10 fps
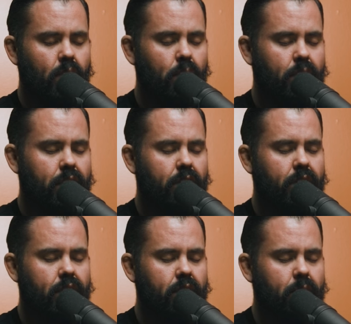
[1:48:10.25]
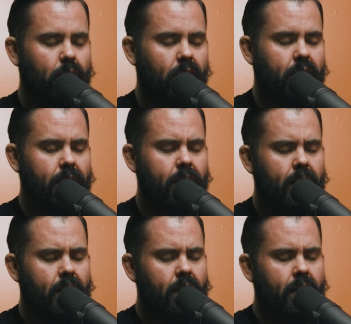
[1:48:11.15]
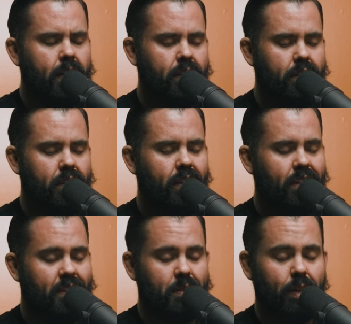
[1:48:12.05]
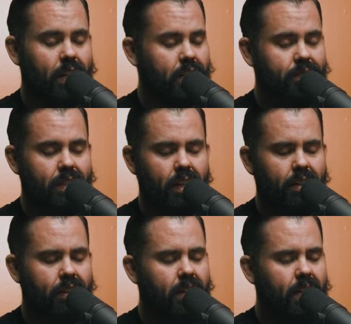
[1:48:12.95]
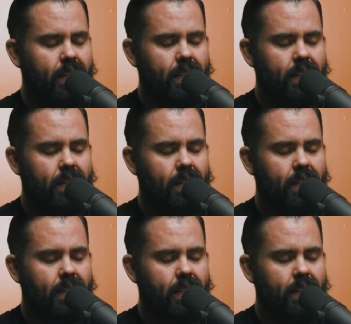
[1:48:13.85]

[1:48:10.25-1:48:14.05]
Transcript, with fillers: while we're here in the body in, the, in this body of death.